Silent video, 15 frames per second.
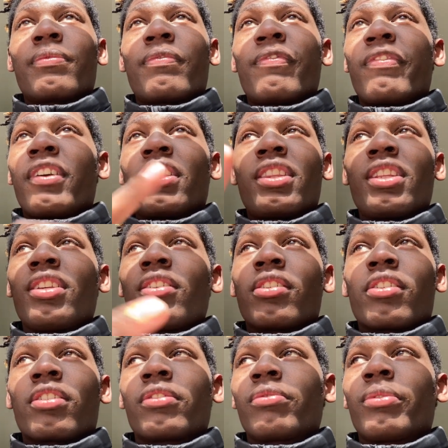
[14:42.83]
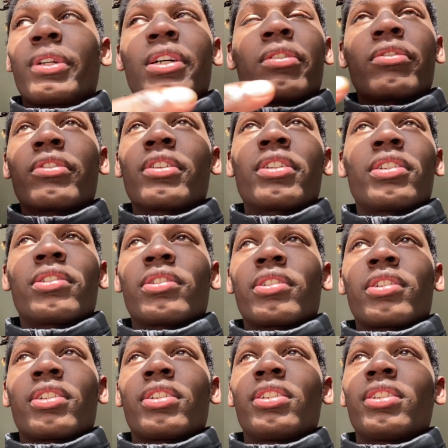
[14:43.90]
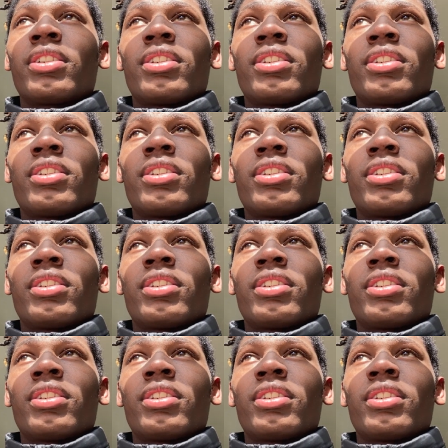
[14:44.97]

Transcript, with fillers: 50 or whatever, or